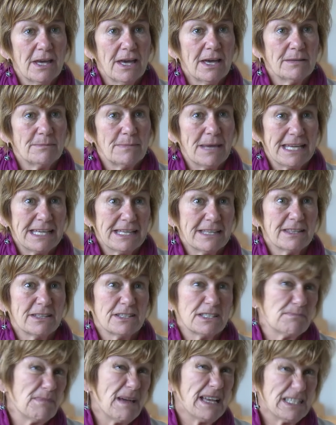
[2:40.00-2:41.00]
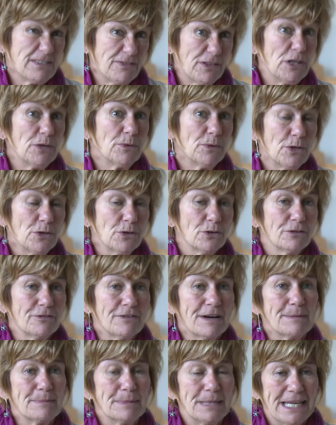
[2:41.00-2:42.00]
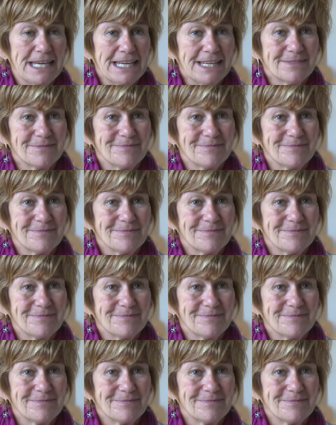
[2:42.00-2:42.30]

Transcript: and make it that's best for you and your family.